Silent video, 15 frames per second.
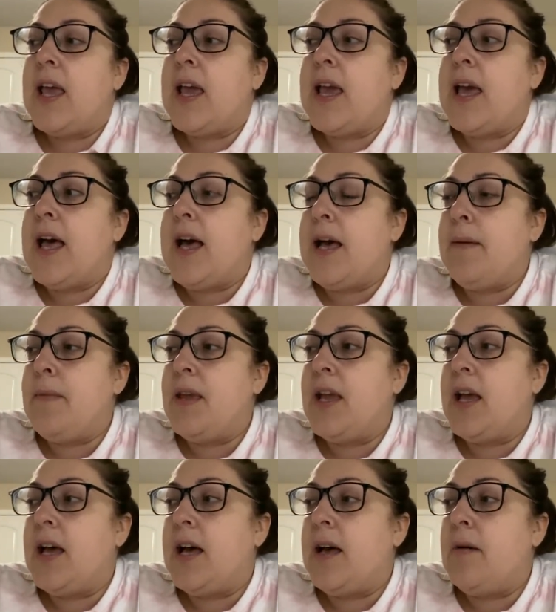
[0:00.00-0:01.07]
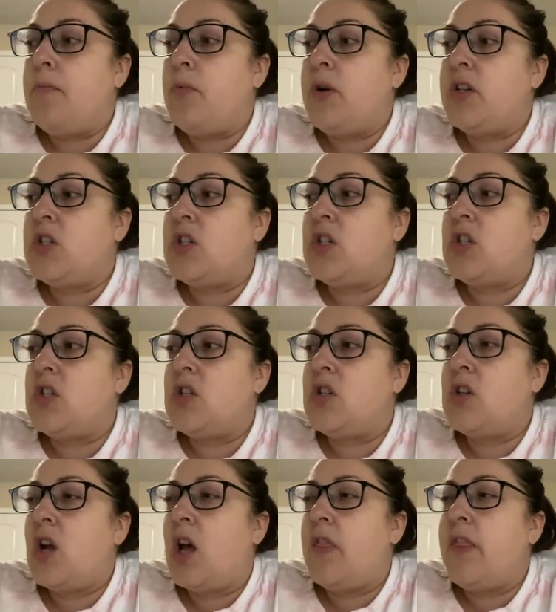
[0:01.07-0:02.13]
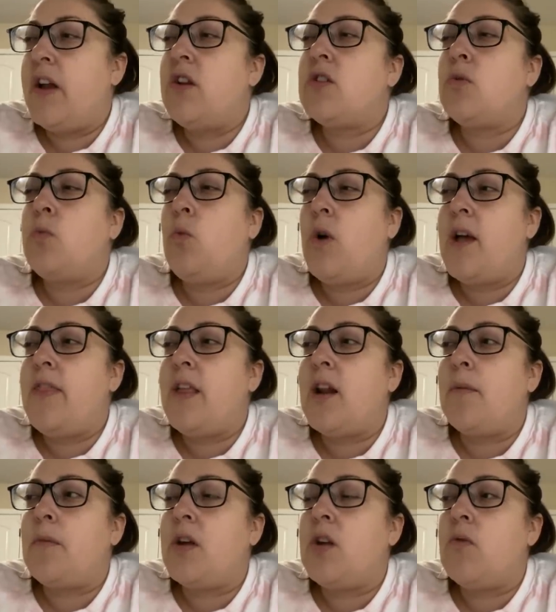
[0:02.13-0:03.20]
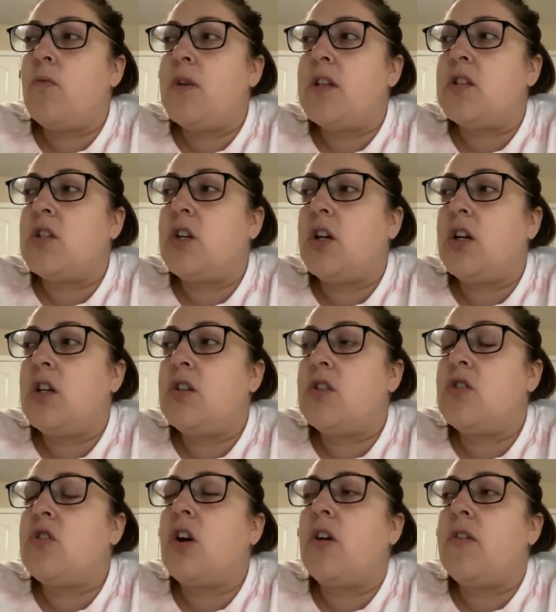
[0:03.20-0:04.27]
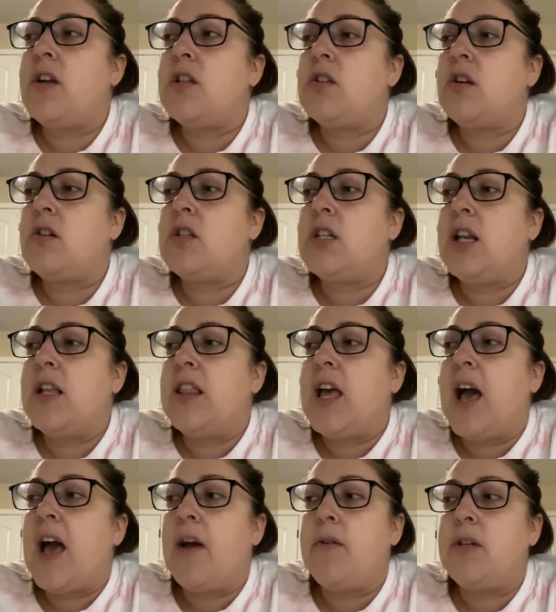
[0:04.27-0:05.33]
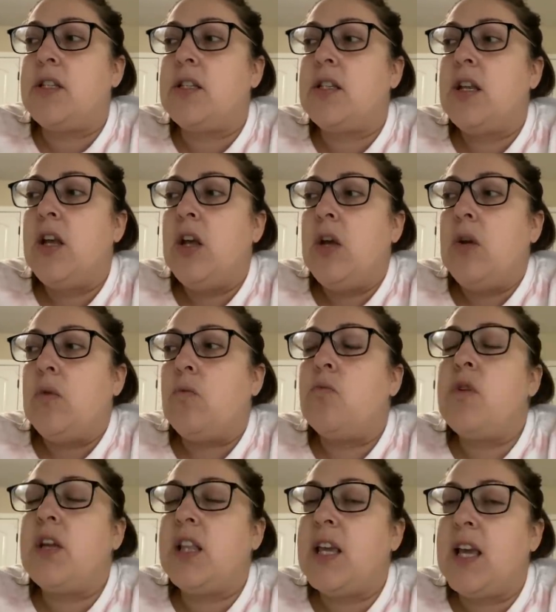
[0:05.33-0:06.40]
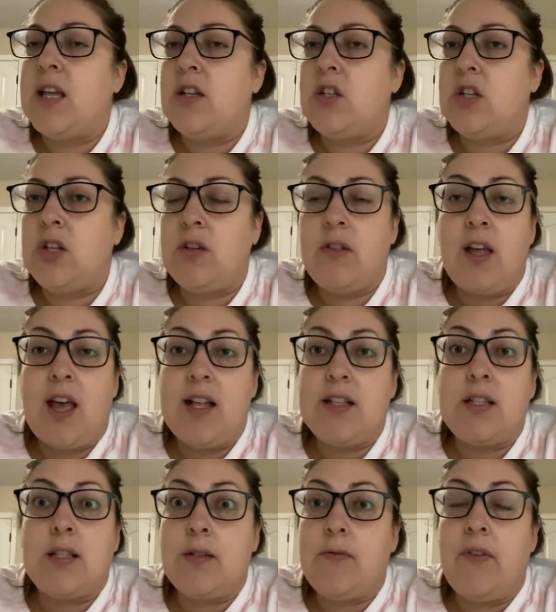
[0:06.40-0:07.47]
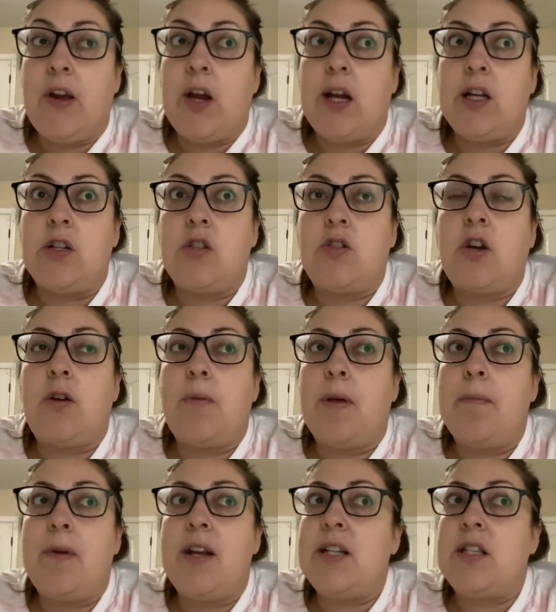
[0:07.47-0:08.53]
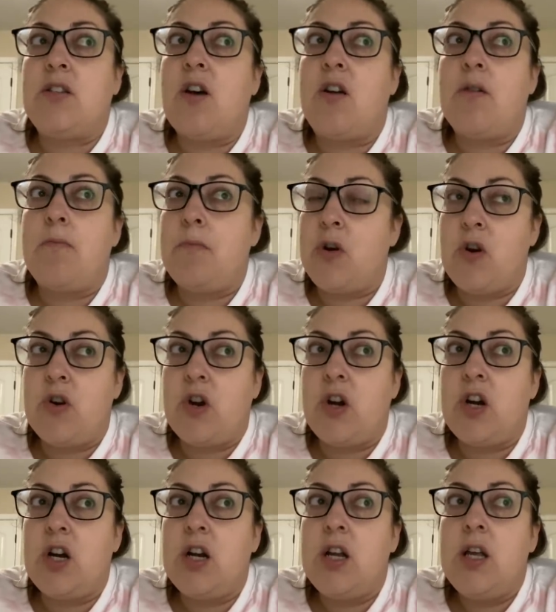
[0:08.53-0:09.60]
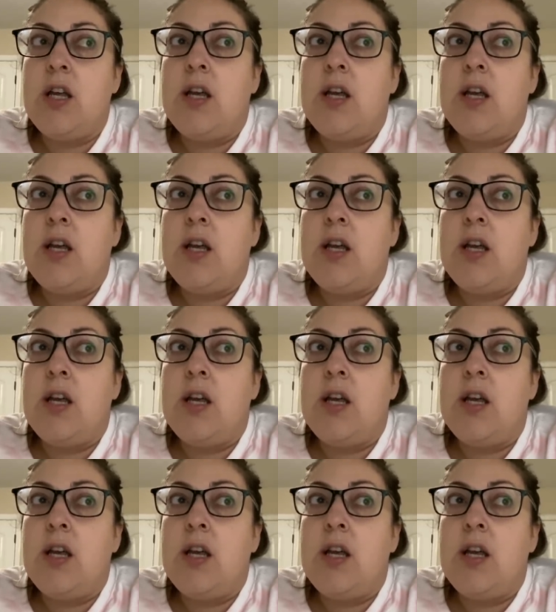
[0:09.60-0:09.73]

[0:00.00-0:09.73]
coming up, which there's one that I'm going to research, start researching that I was really into that it's very disturbing, but it's not a murder.